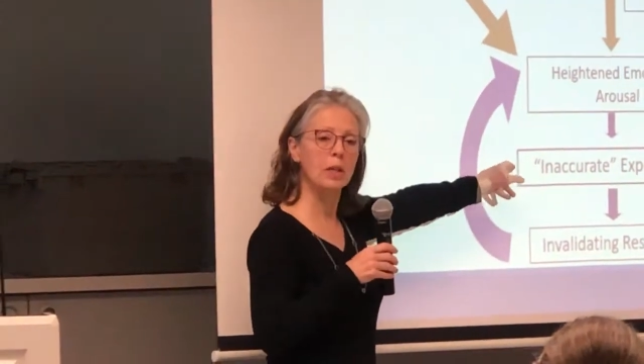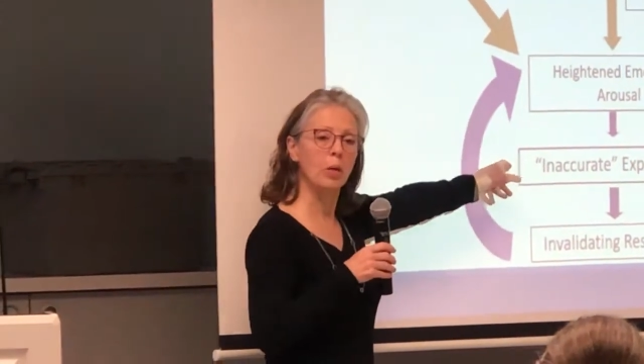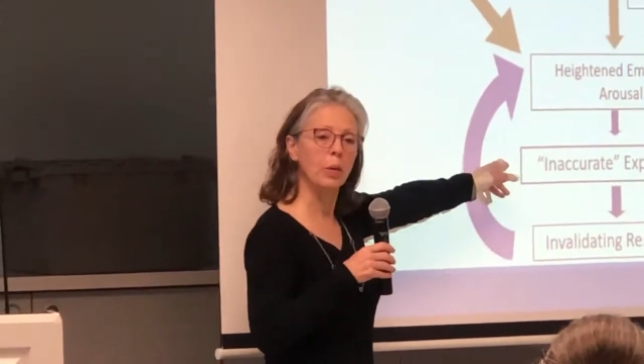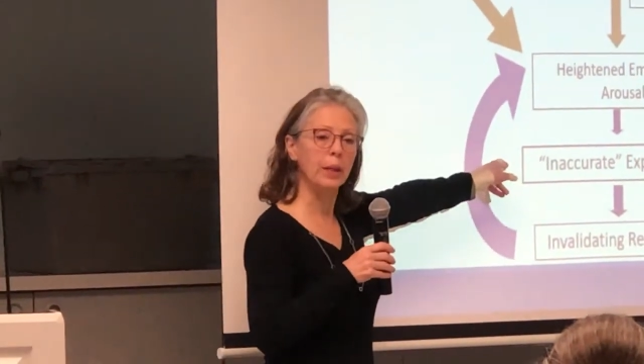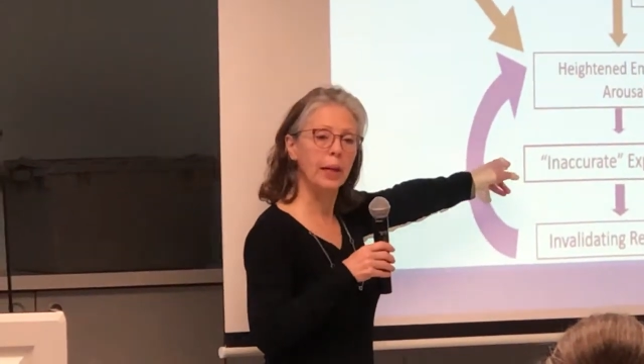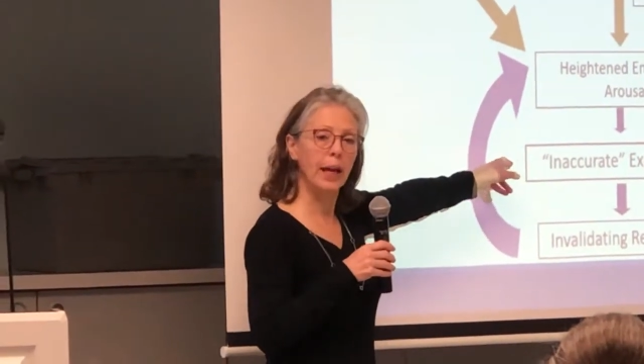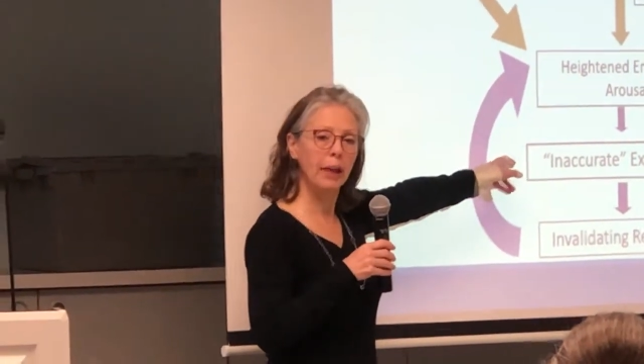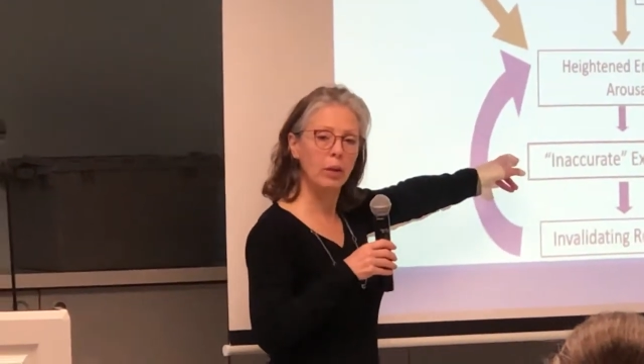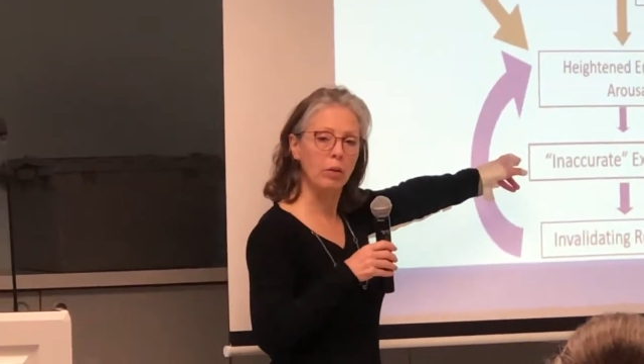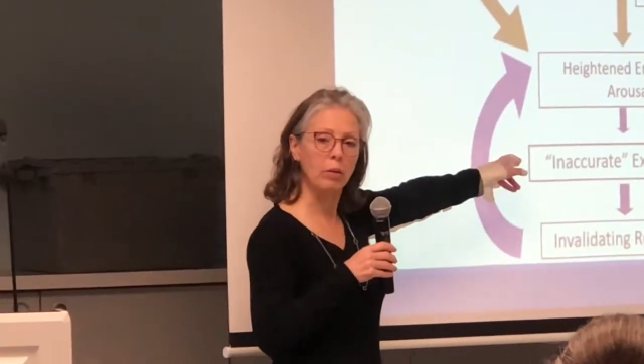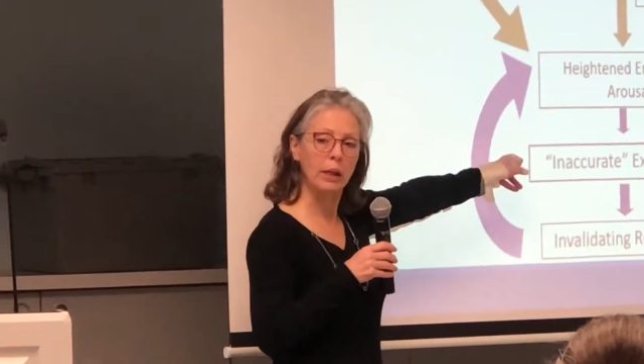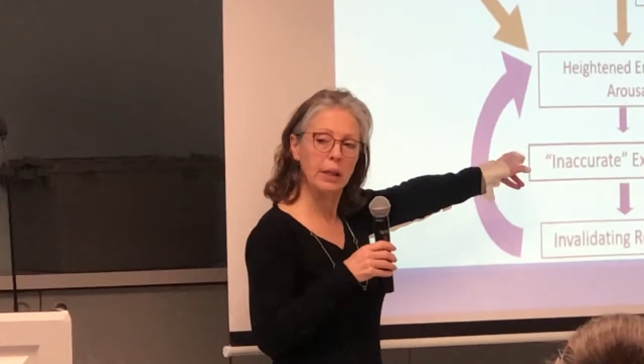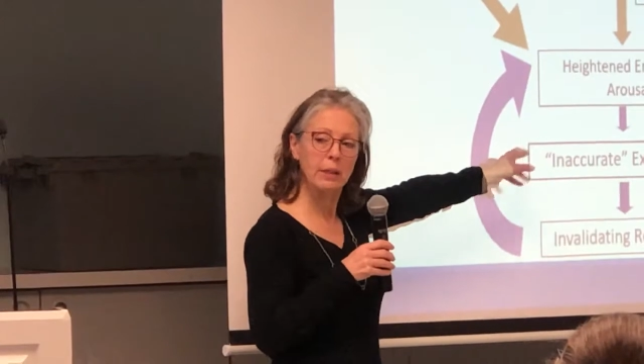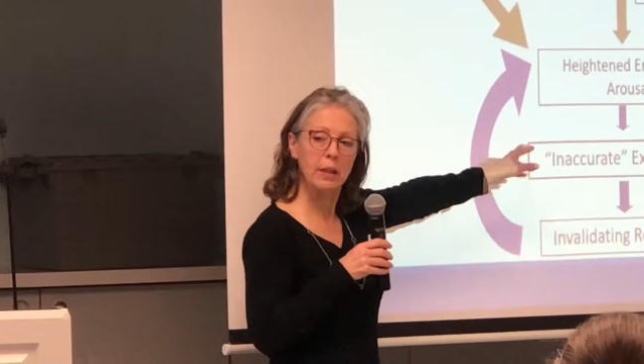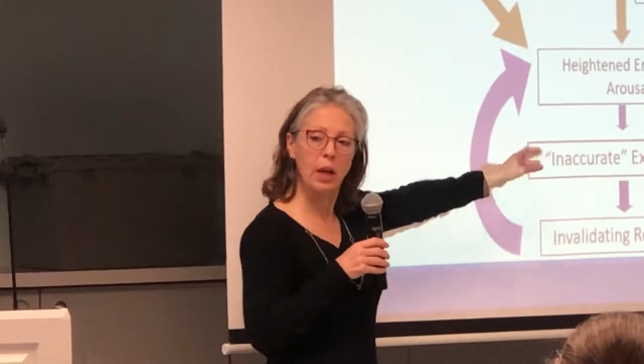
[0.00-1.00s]
so
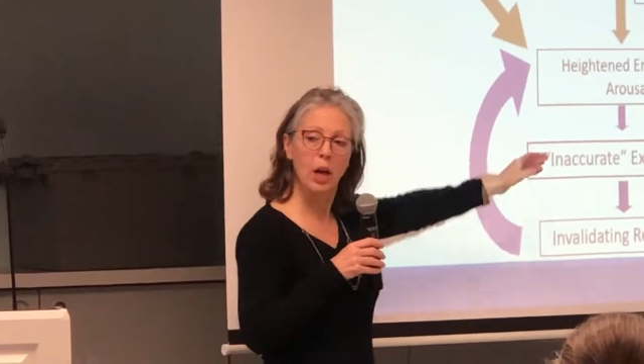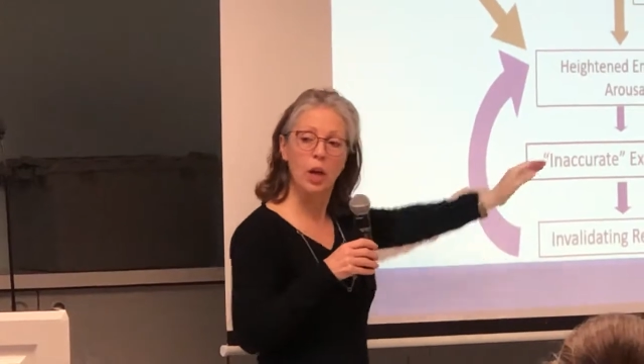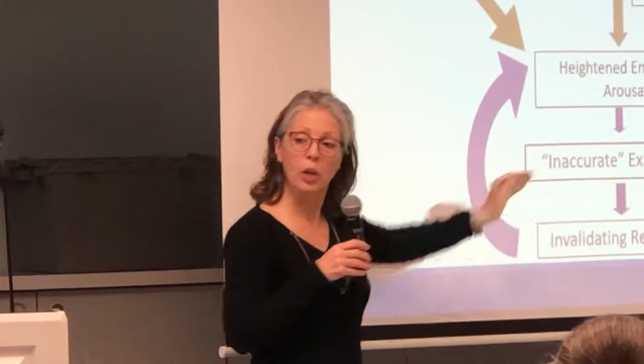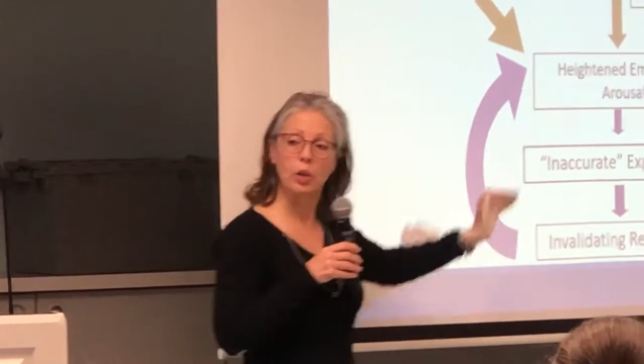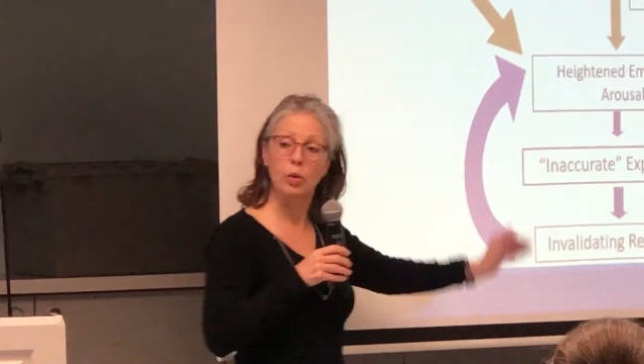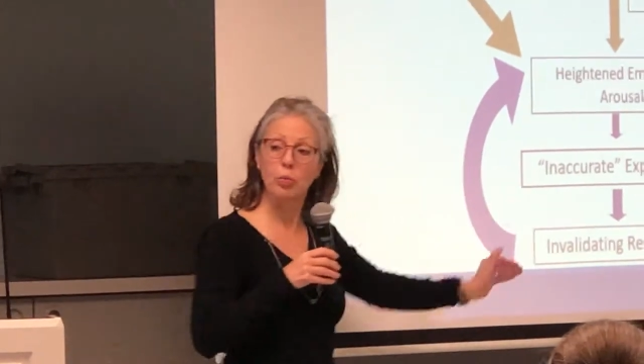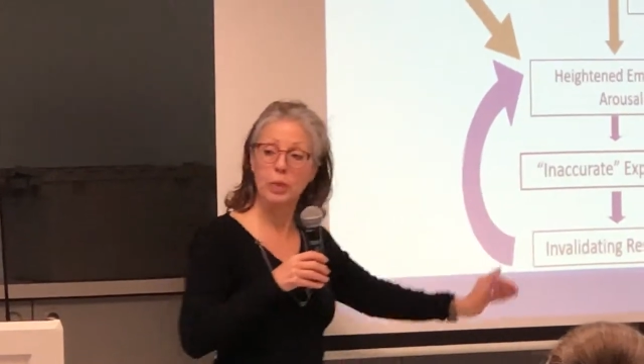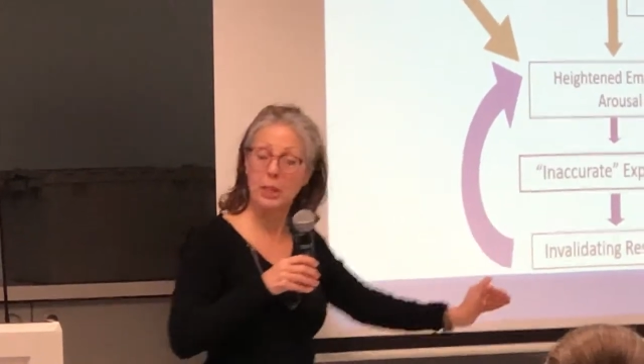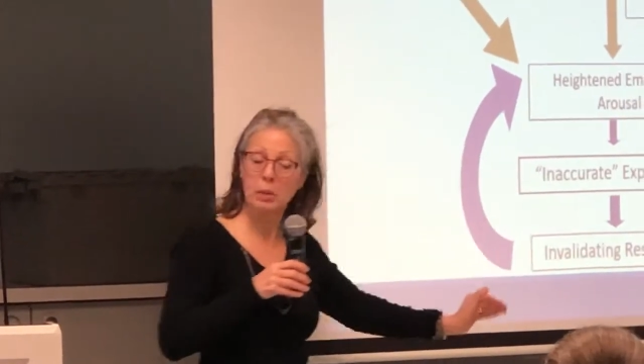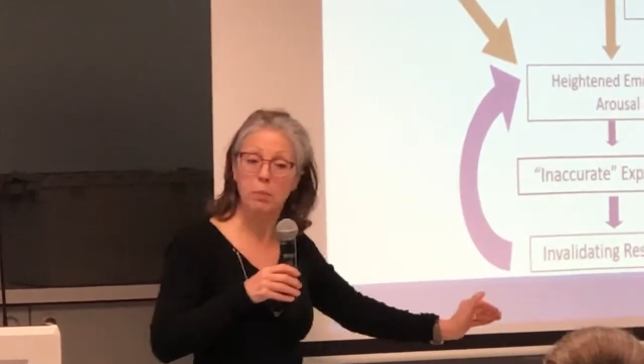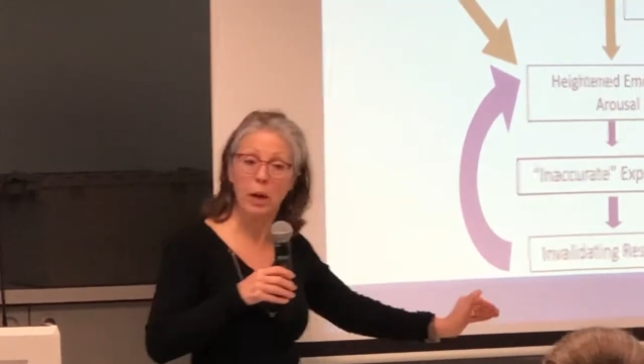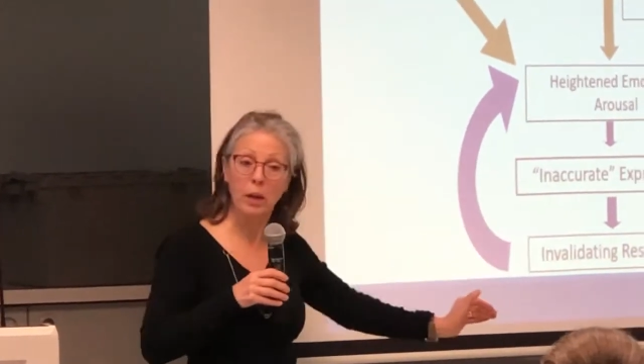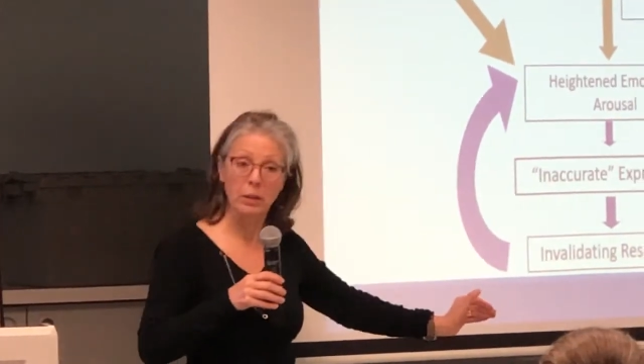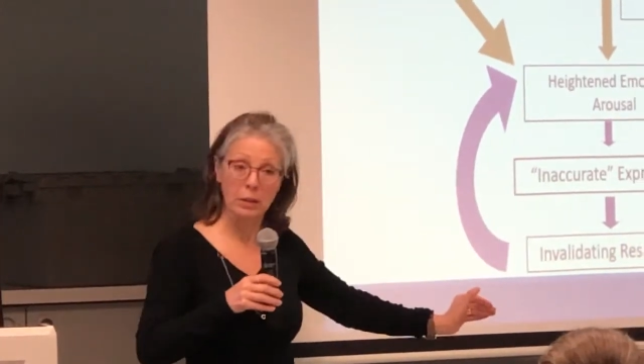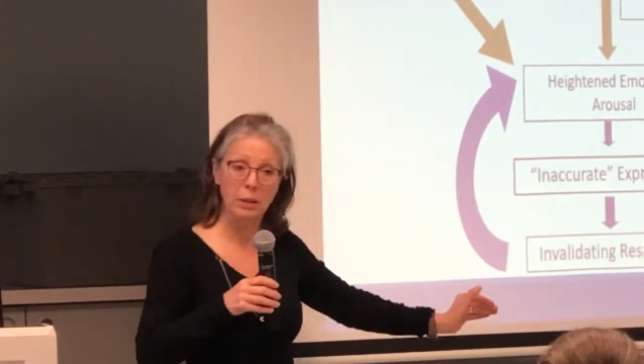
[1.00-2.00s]
inaccurate, the
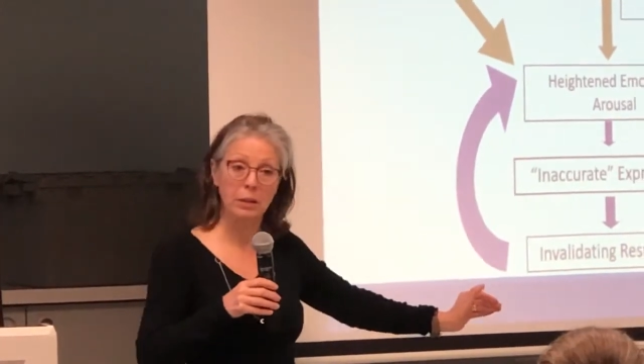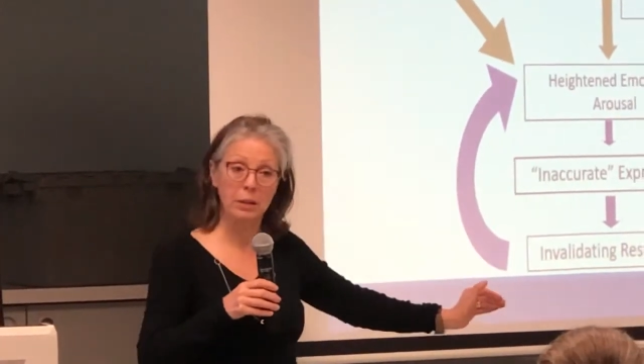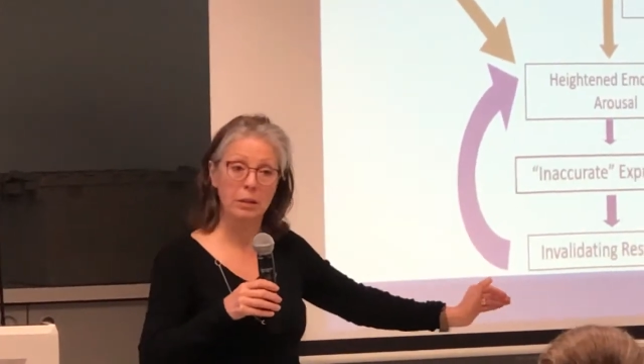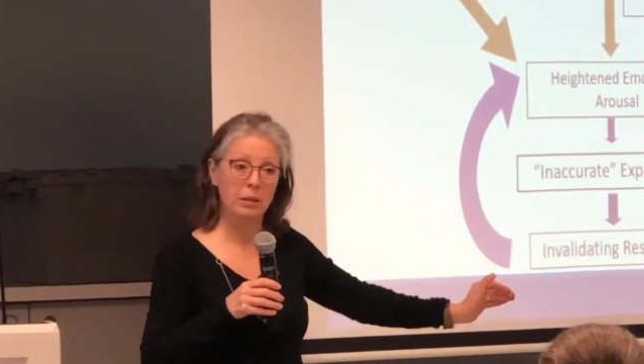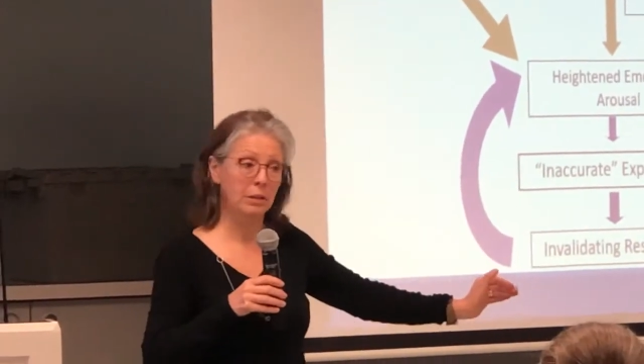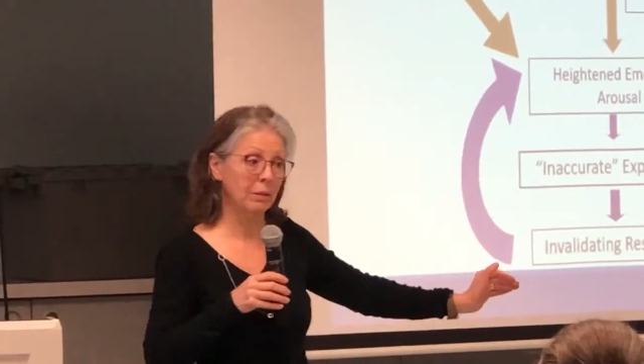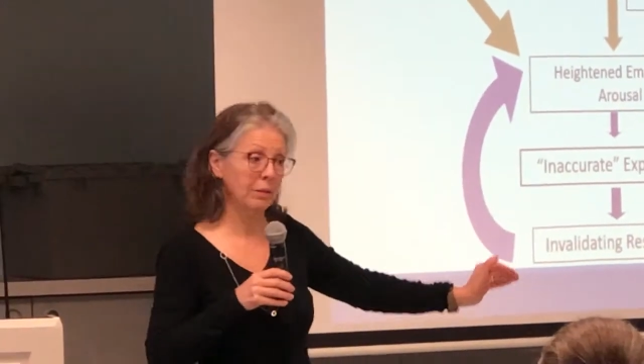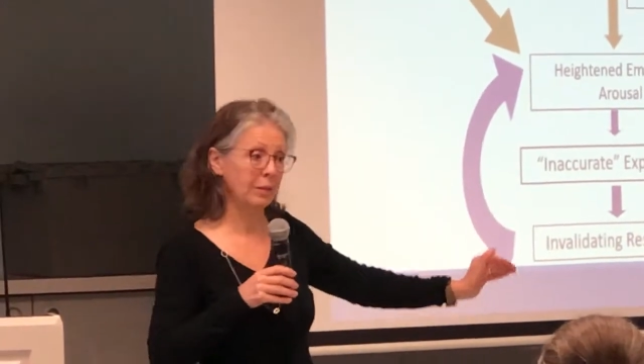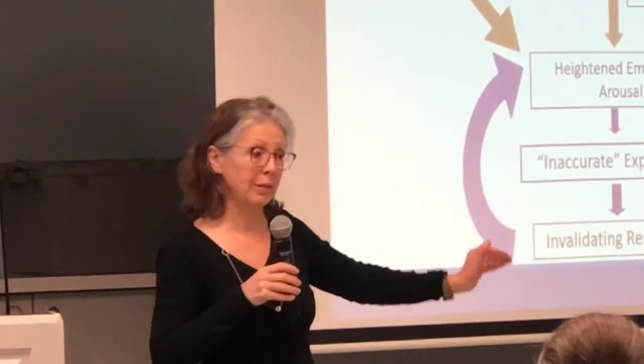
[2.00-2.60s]
response